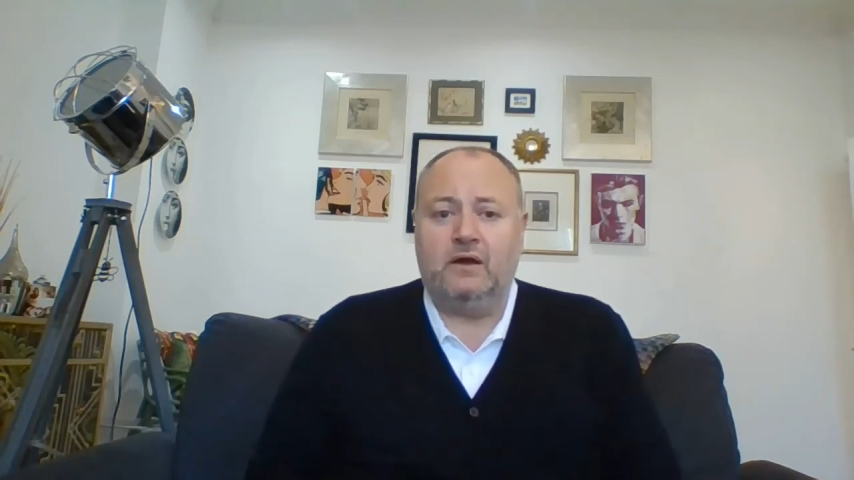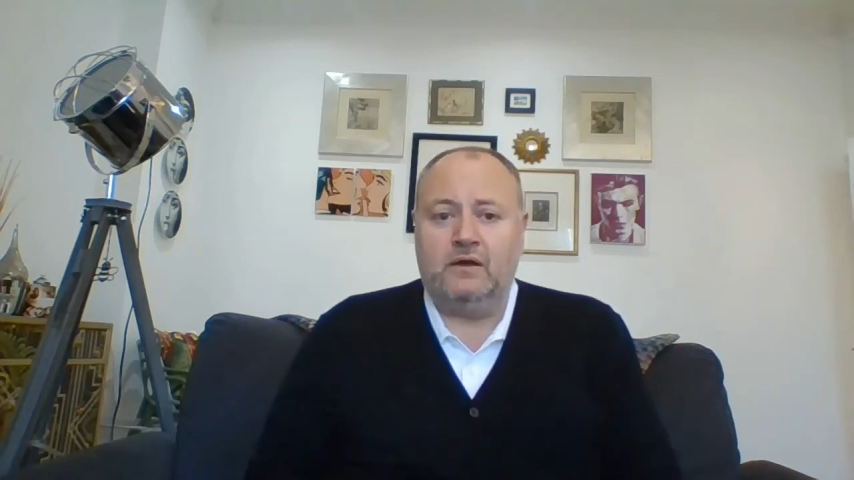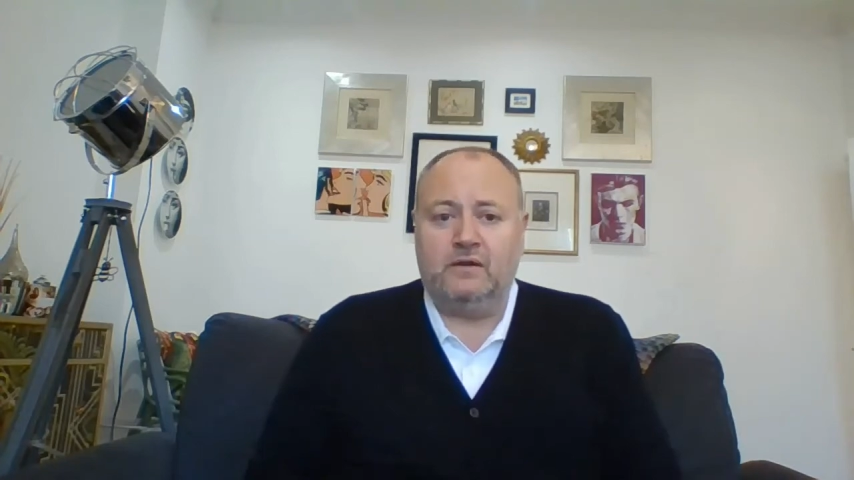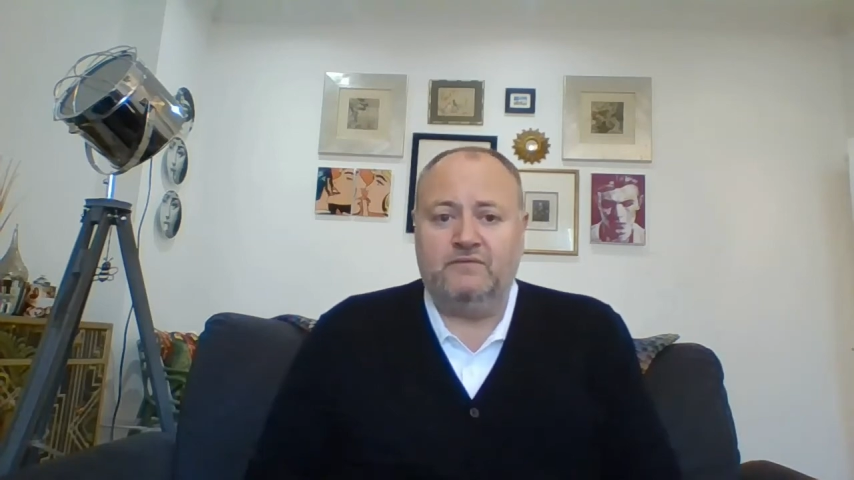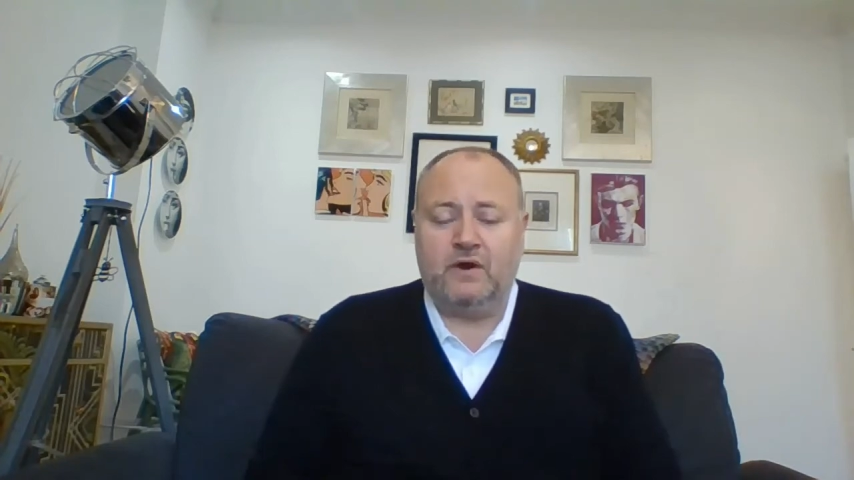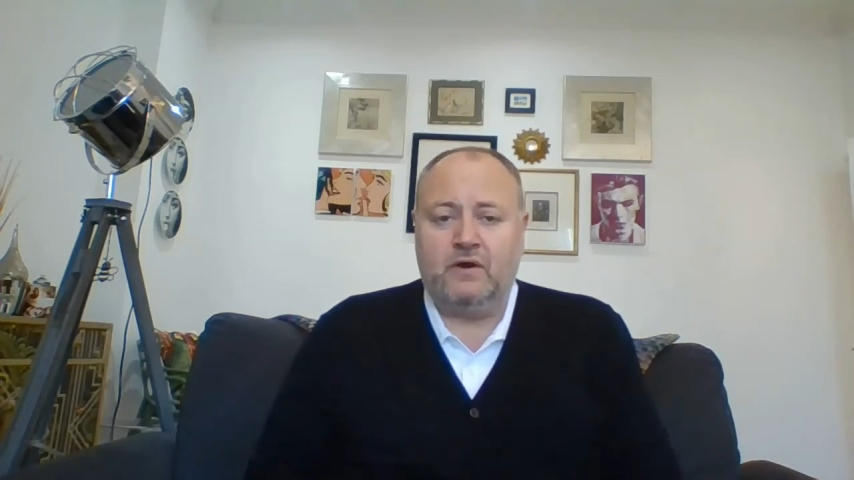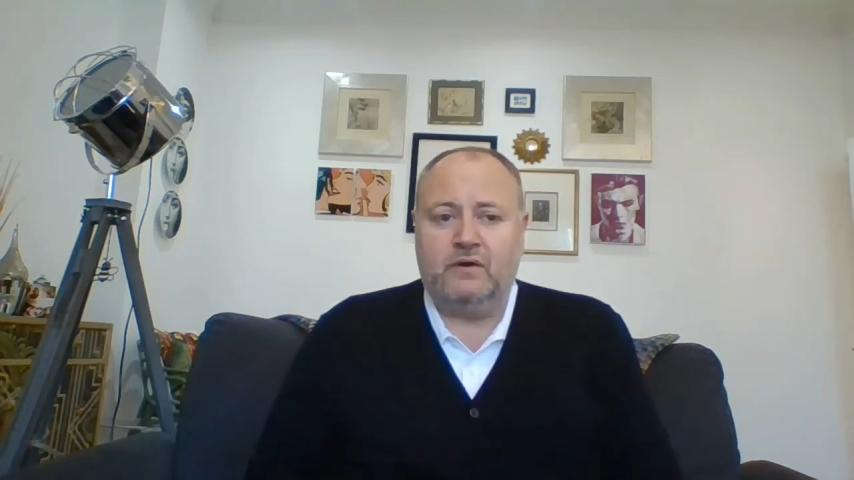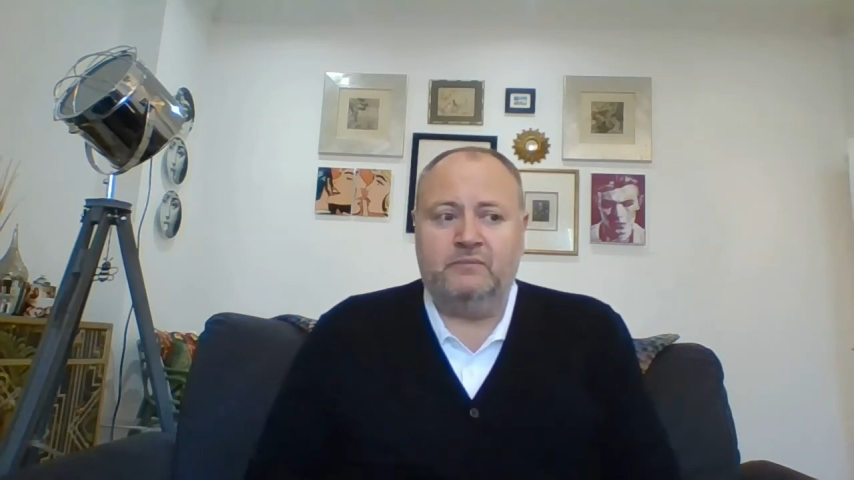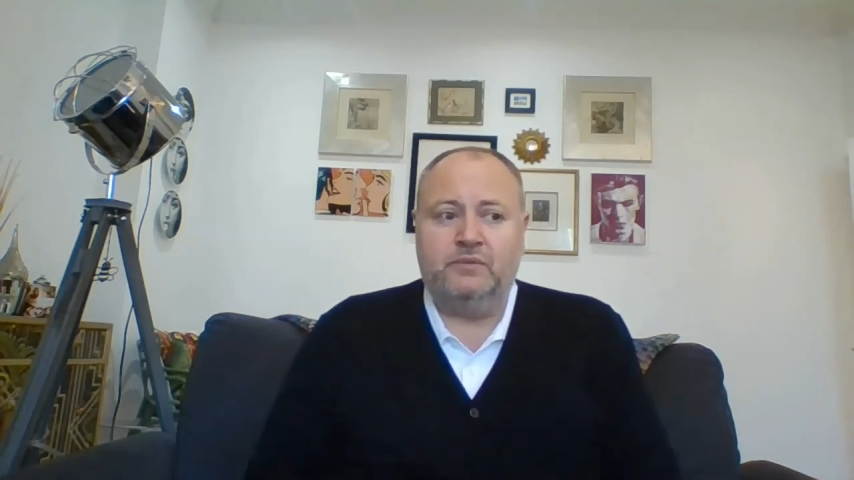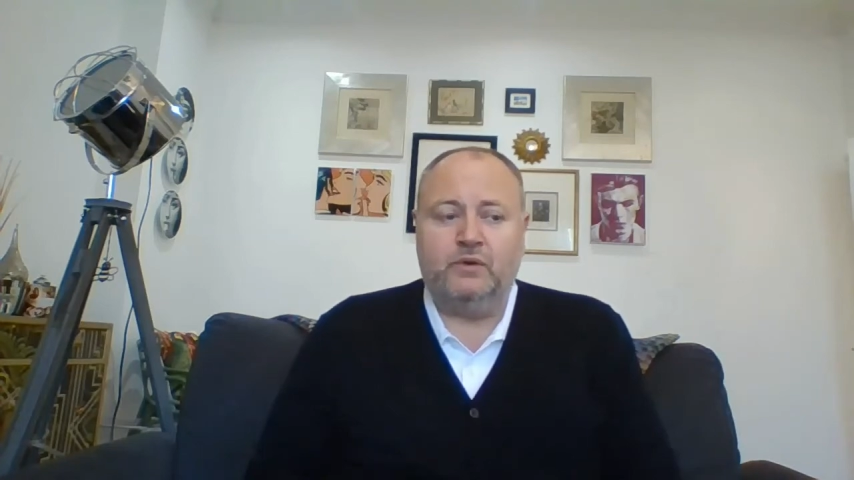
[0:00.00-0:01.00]
all of
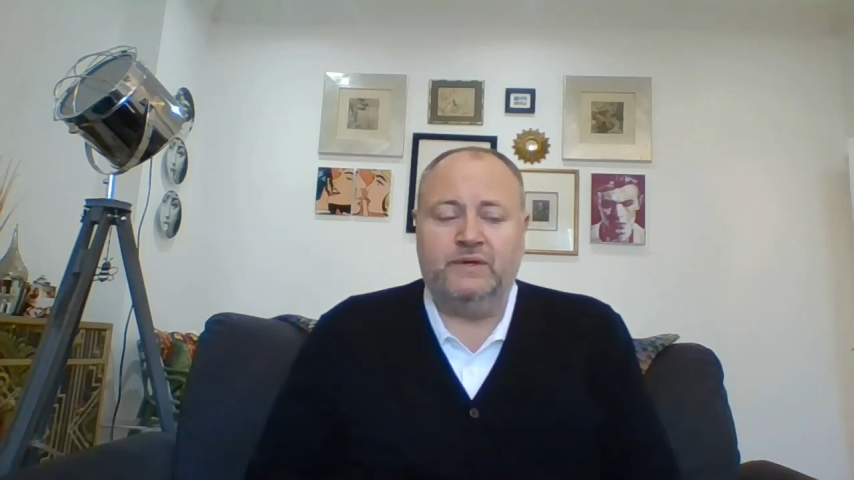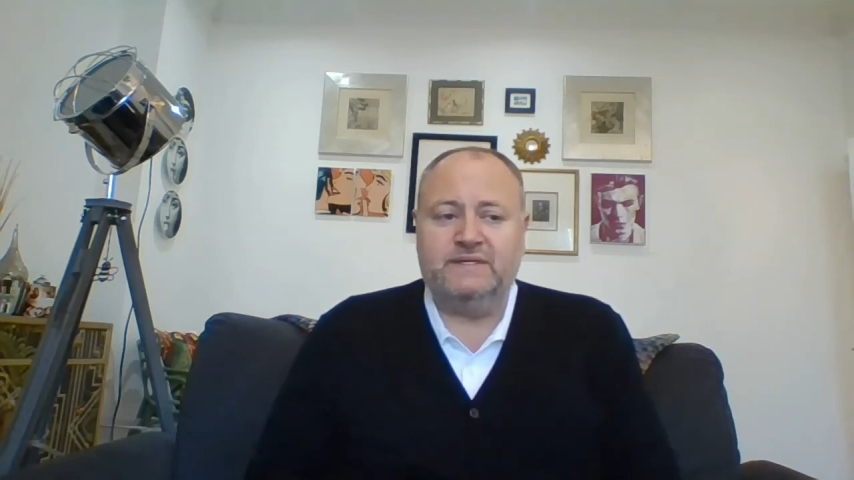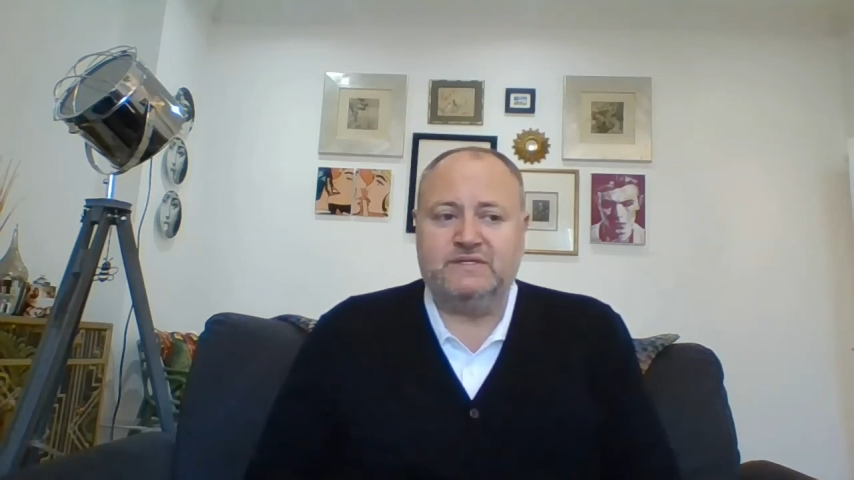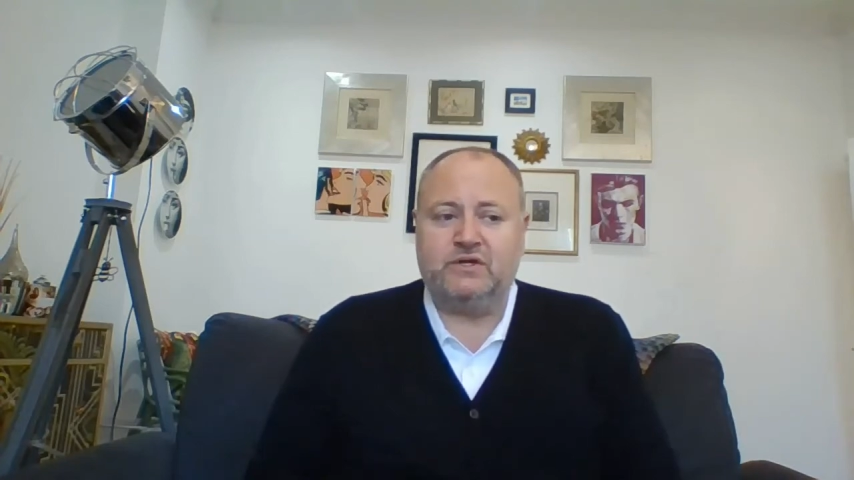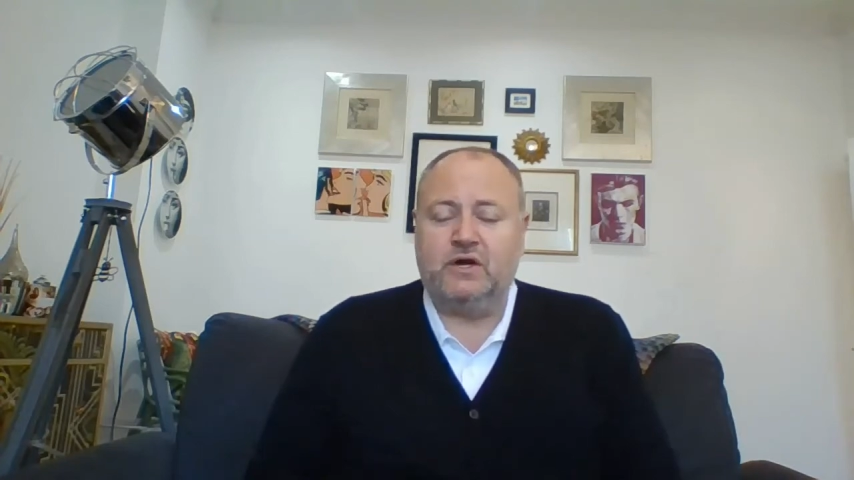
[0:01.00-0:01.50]
our employees are